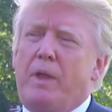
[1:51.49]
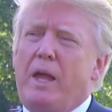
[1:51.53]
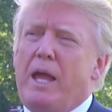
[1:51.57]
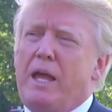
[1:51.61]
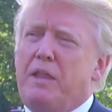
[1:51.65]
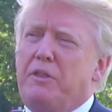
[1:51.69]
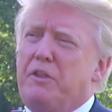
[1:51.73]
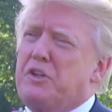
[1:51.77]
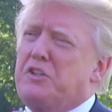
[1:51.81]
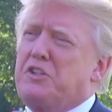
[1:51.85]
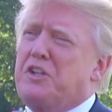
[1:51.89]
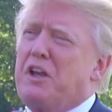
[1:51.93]

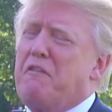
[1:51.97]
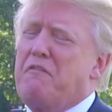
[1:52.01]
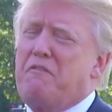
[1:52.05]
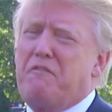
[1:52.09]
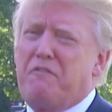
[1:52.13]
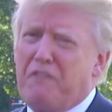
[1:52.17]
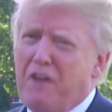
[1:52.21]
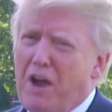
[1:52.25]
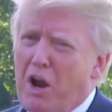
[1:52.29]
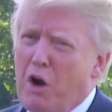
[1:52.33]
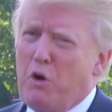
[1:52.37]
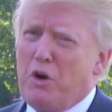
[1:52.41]
And this is a
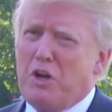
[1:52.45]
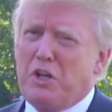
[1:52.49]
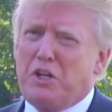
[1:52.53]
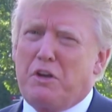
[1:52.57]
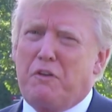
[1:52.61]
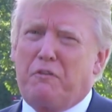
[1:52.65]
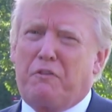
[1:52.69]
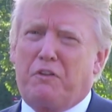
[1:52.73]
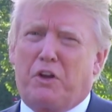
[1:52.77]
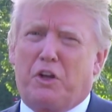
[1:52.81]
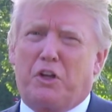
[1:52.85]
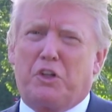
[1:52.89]
very
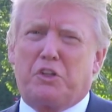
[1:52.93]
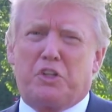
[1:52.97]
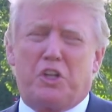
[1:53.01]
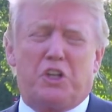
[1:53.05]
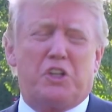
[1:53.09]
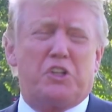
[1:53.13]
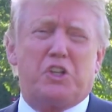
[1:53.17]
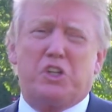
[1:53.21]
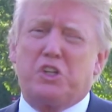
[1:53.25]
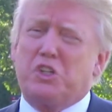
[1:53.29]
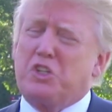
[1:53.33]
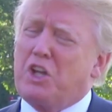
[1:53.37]
difficult,
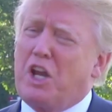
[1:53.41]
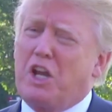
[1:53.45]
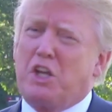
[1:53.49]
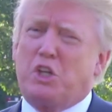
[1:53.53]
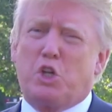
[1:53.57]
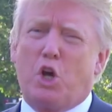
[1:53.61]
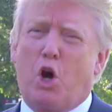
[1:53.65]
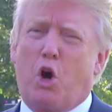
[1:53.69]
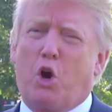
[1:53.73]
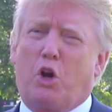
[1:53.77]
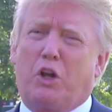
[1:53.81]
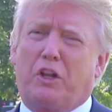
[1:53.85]
this is a
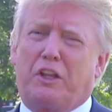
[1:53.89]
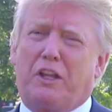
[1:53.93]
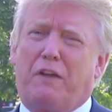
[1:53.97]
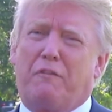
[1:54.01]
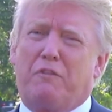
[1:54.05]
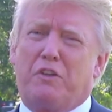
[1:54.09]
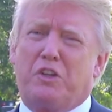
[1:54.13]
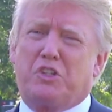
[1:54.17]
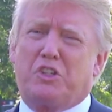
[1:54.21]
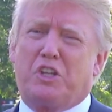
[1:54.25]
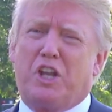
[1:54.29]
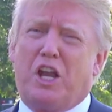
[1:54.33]
total
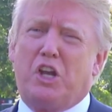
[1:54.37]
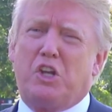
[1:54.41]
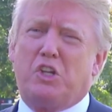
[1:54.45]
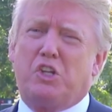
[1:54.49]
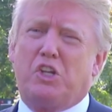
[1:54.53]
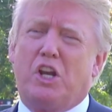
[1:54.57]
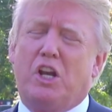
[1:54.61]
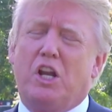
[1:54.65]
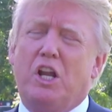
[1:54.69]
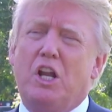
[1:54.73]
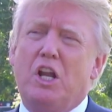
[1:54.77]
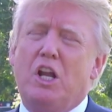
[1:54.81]

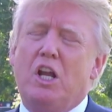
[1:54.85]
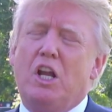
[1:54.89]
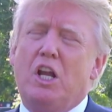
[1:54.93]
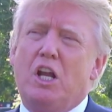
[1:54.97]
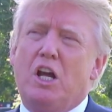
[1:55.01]
devastation.